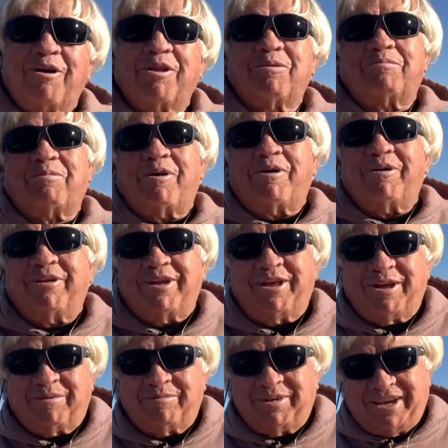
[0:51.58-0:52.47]
upon
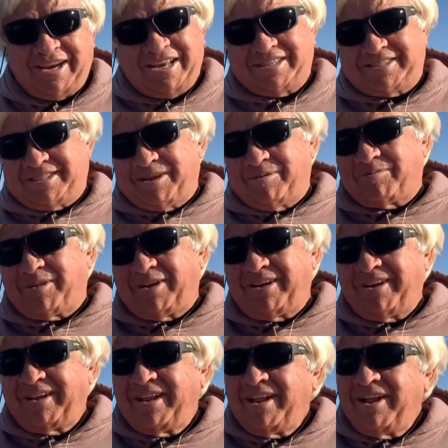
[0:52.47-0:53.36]
him. Isn't that something?
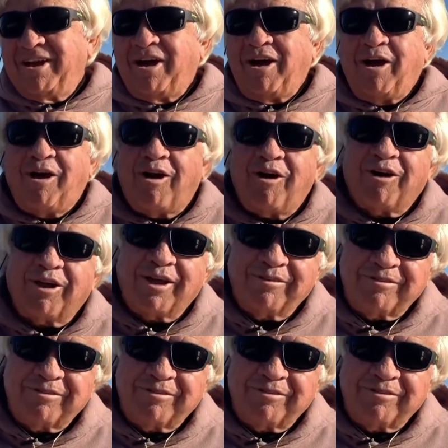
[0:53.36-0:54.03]
All of